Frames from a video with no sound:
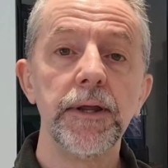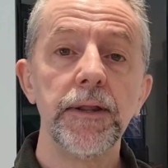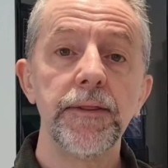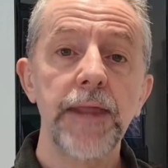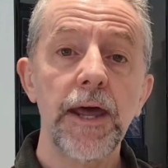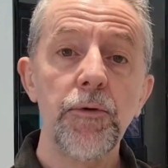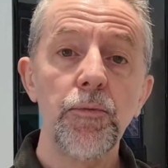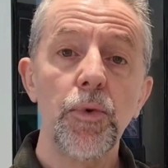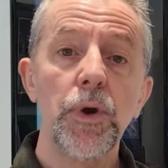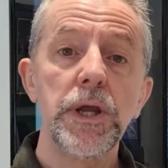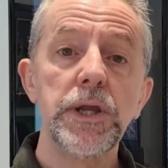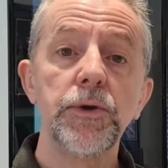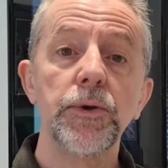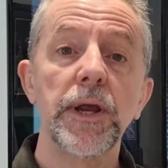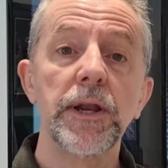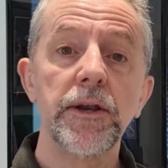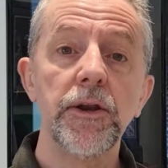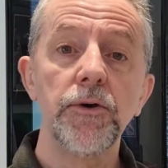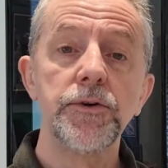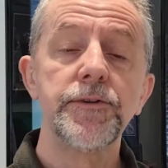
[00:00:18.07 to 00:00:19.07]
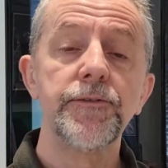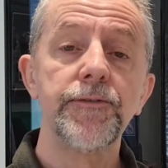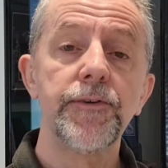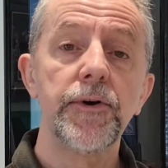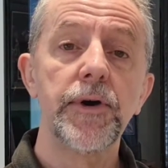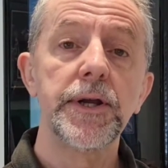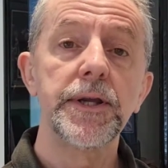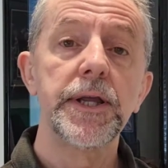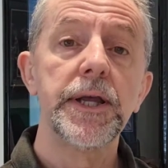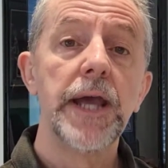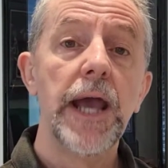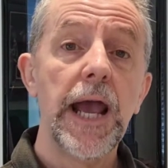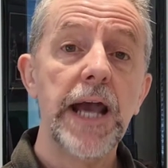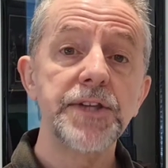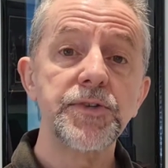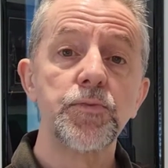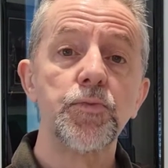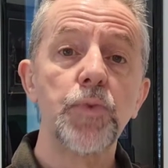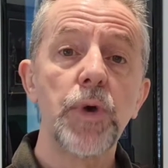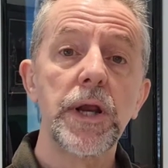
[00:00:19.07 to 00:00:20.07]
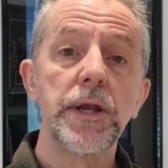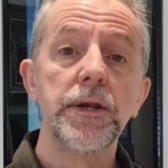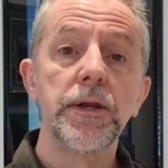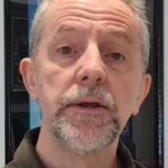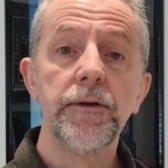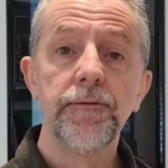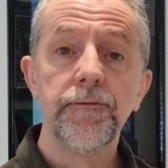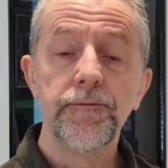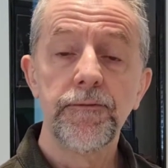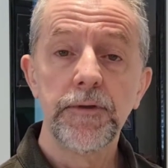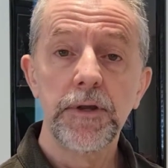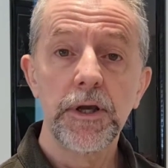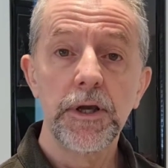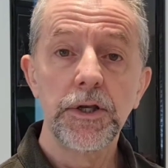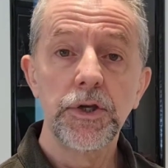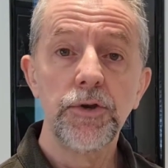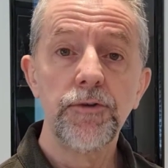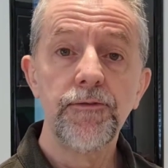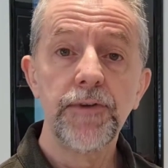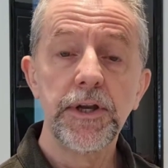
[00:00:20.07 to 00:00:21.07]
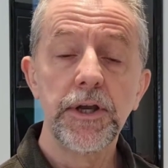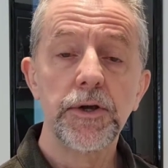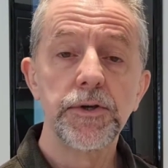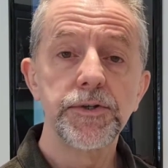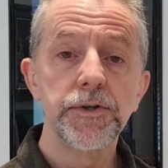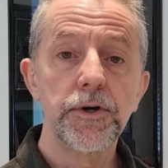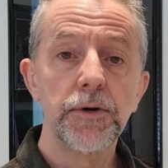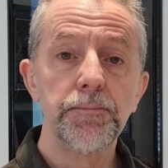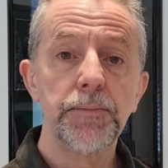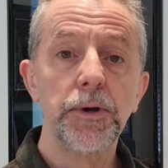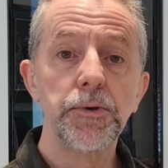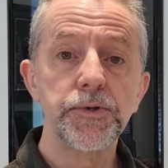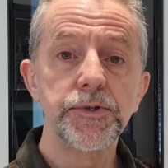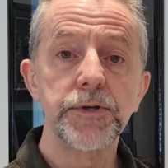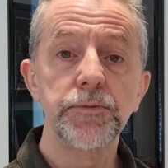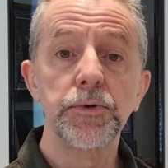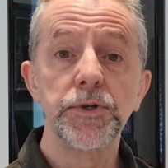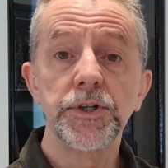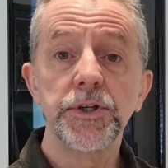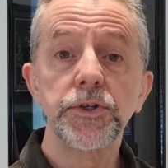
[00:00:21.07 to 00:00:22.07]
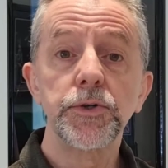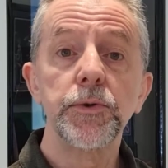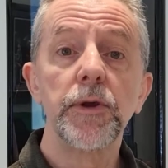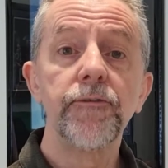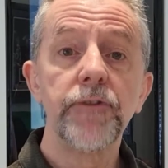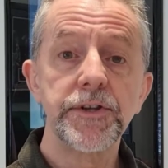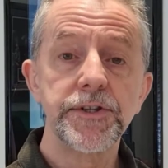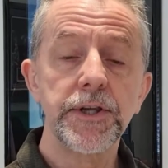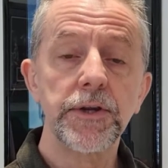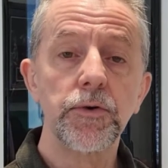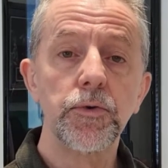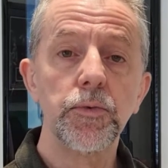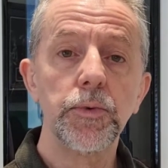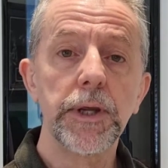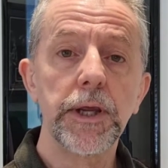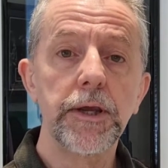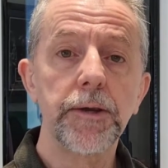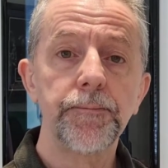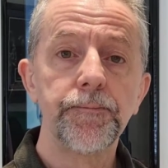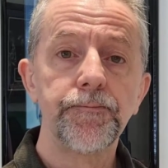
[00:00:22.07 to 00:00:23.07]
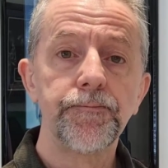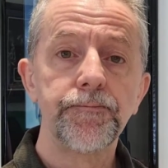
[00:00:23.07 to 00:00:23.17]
That way you get notified as and when new videos are posted, which I do every single week.